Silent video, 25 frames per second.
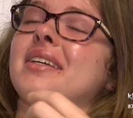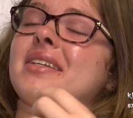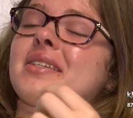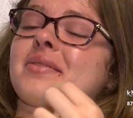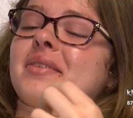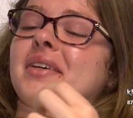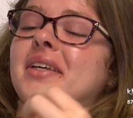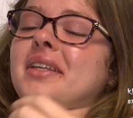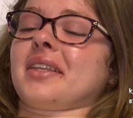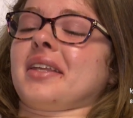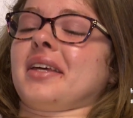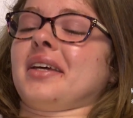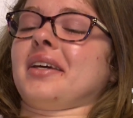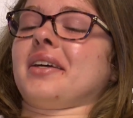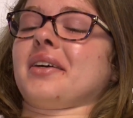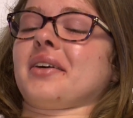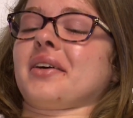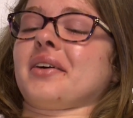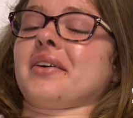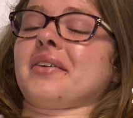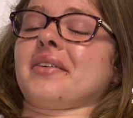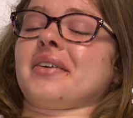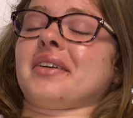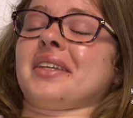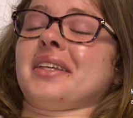because my leg
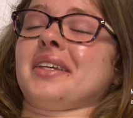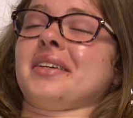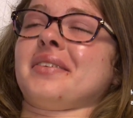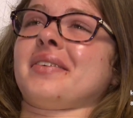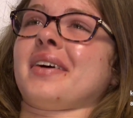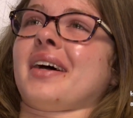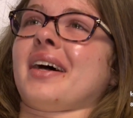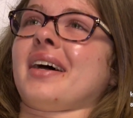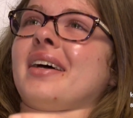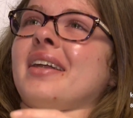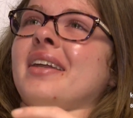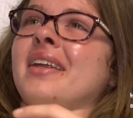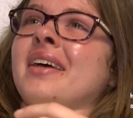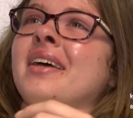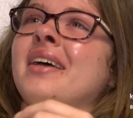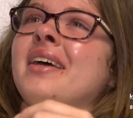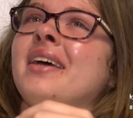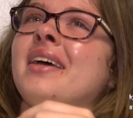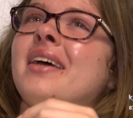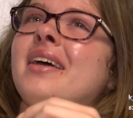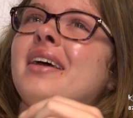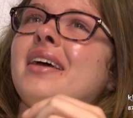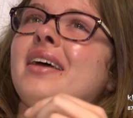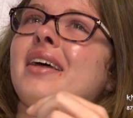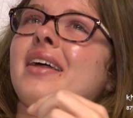hurt really bad.
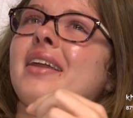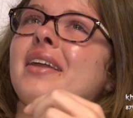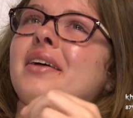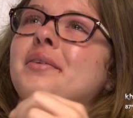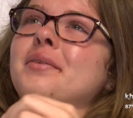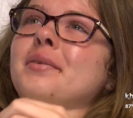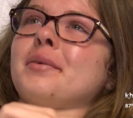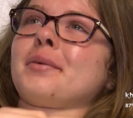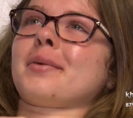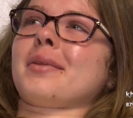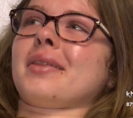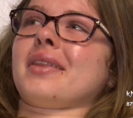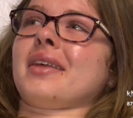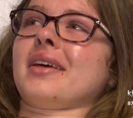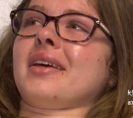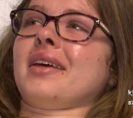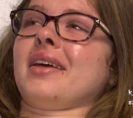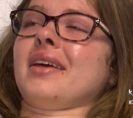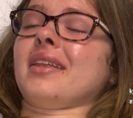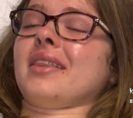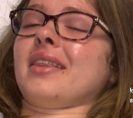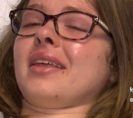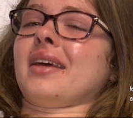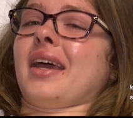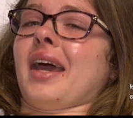And I remember
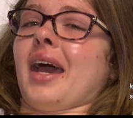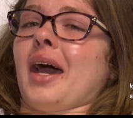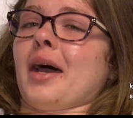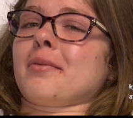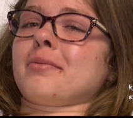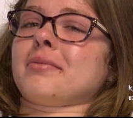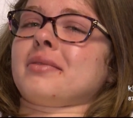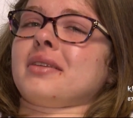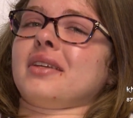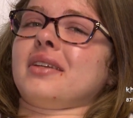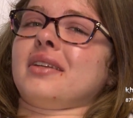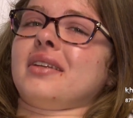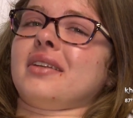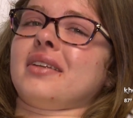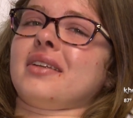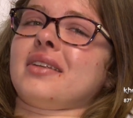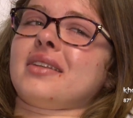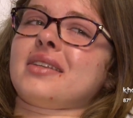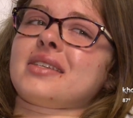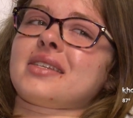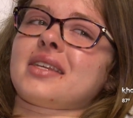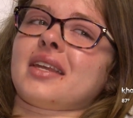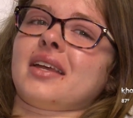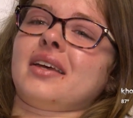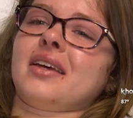the, the captain
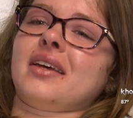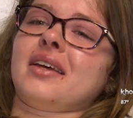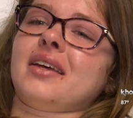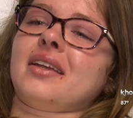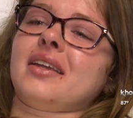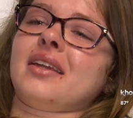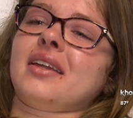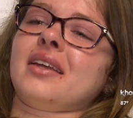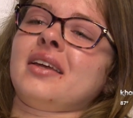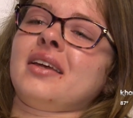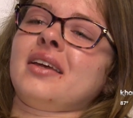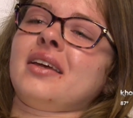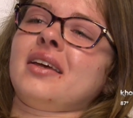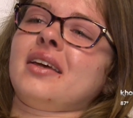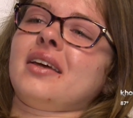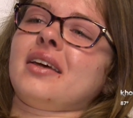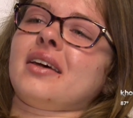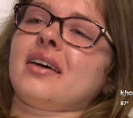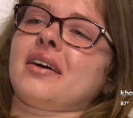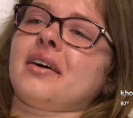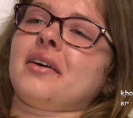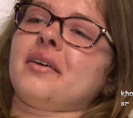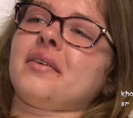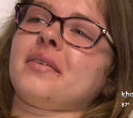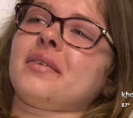saying,
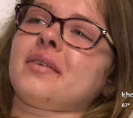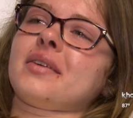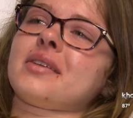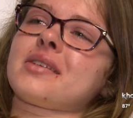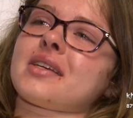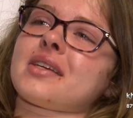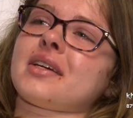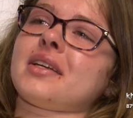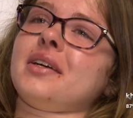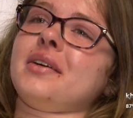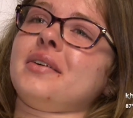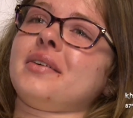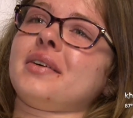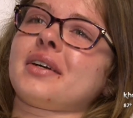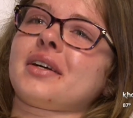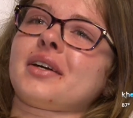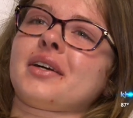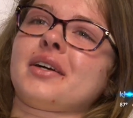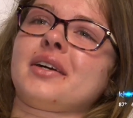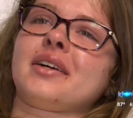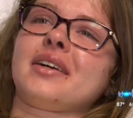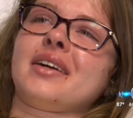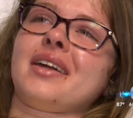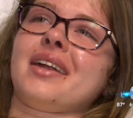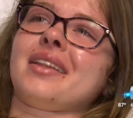uh, anyone
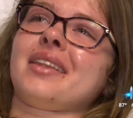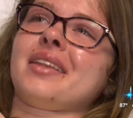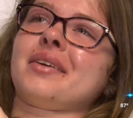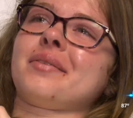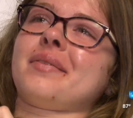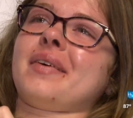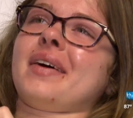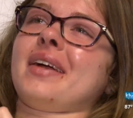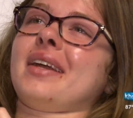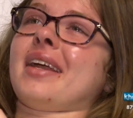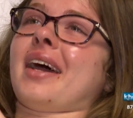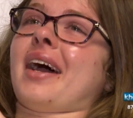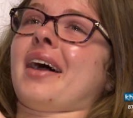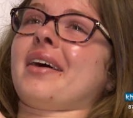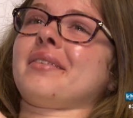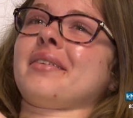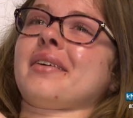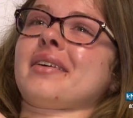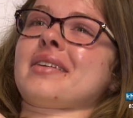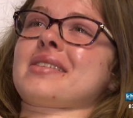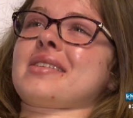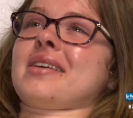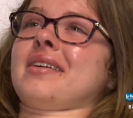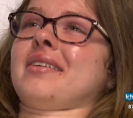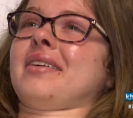hurt? And then my dad
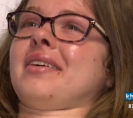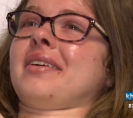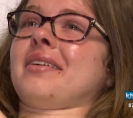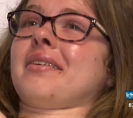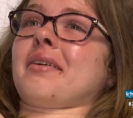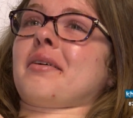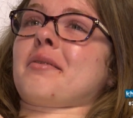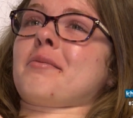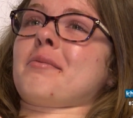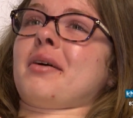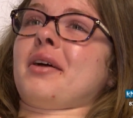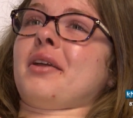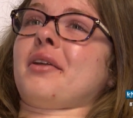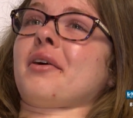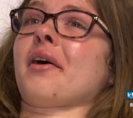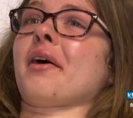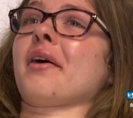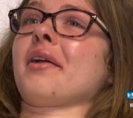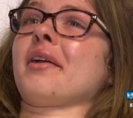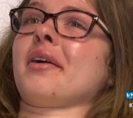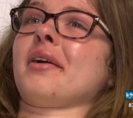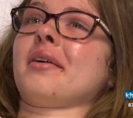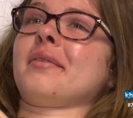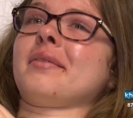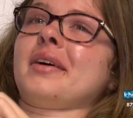was yelling, like, My
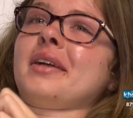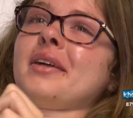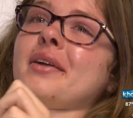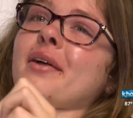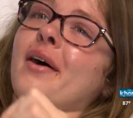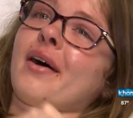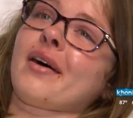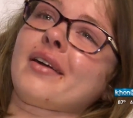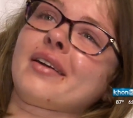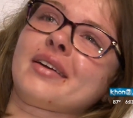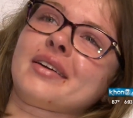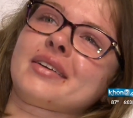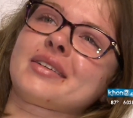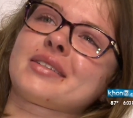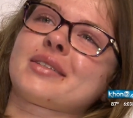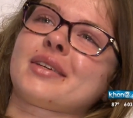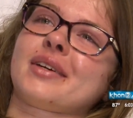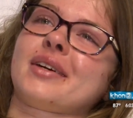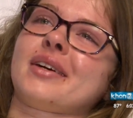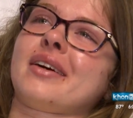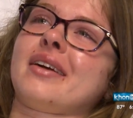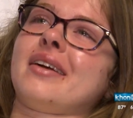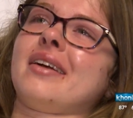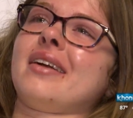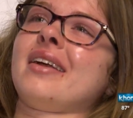daughter, my daughter is
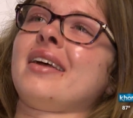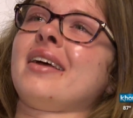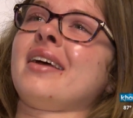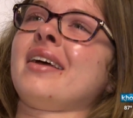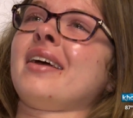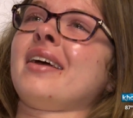hurt.